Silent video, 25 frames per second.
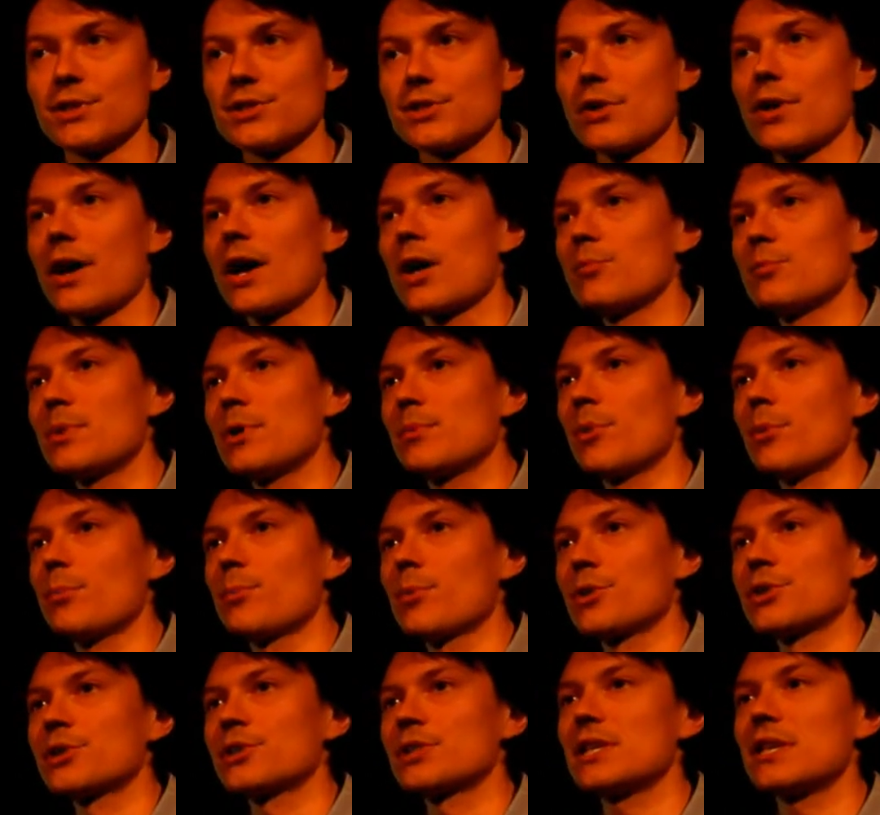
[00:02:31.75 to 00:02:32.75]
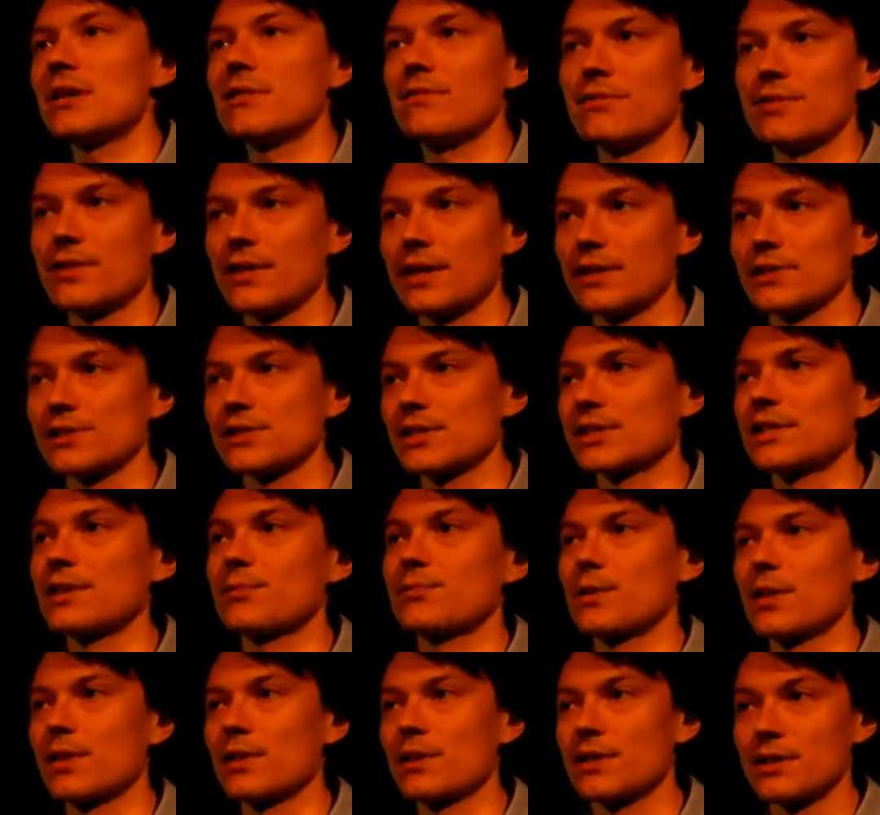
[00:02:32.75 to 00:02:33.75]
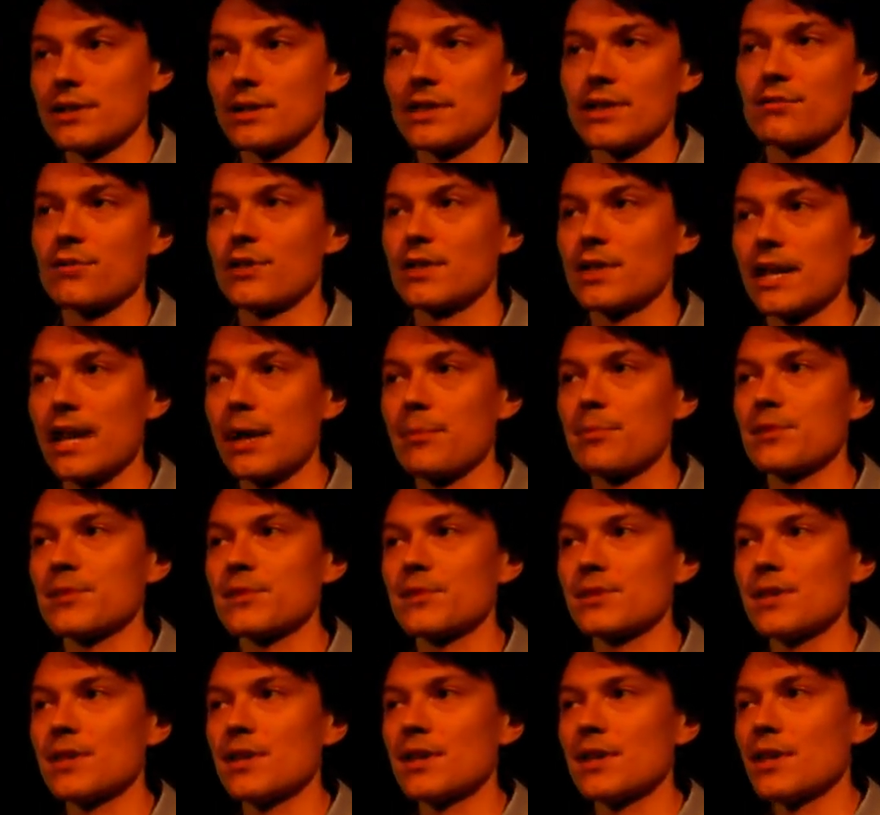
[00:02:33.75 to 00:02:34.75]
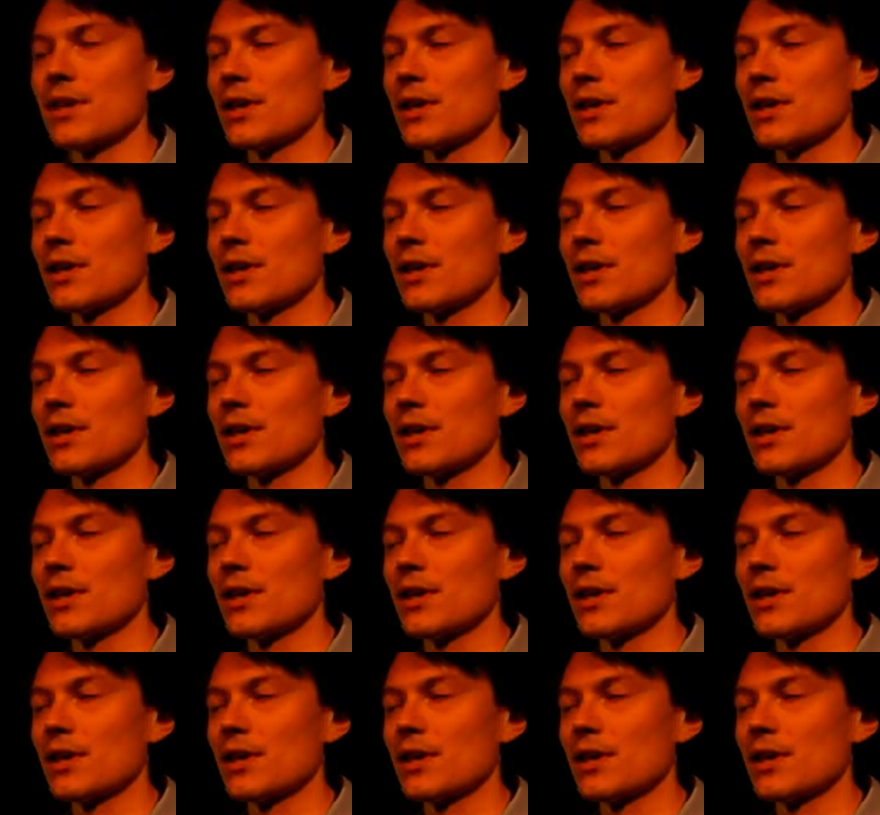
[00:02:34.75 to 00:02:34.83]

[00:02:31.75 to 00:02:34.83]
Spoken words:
So how do people perceive things at different depths?